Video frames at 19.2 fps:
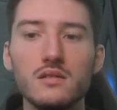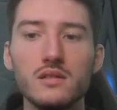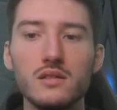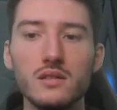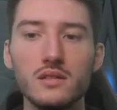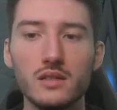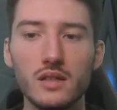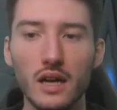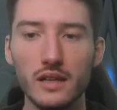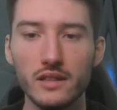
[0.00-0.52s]

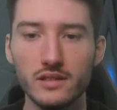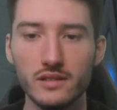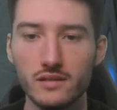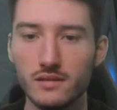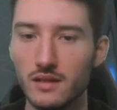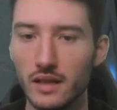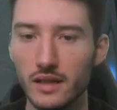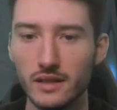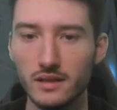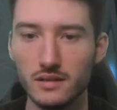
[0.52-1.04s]
This card is
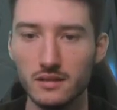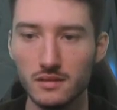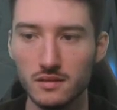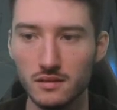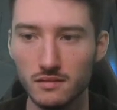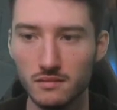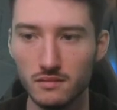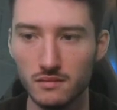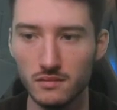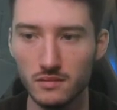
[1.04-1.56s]
like,
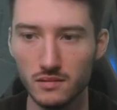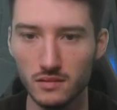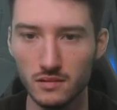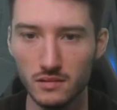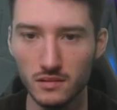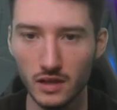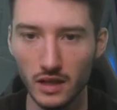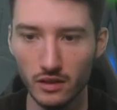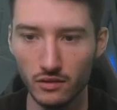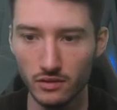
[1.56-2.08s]

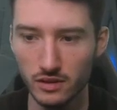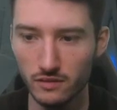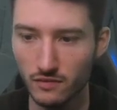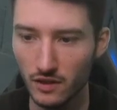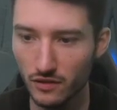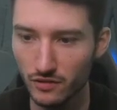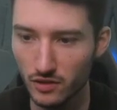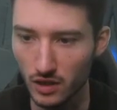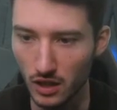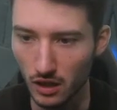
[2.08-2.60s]
I don't even
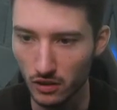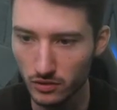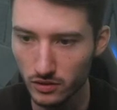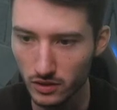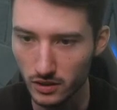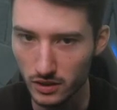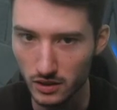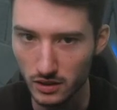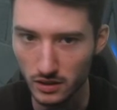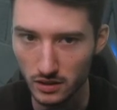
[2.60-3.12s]
have to counter
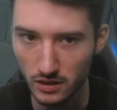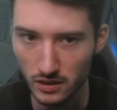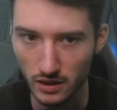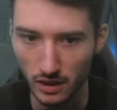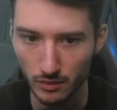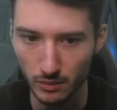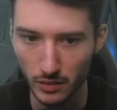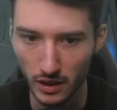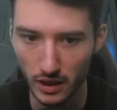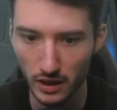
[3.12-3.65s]
it. It's
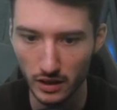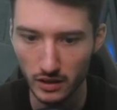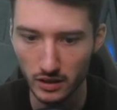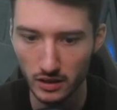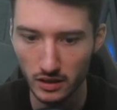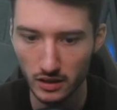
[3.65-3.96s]
that bad.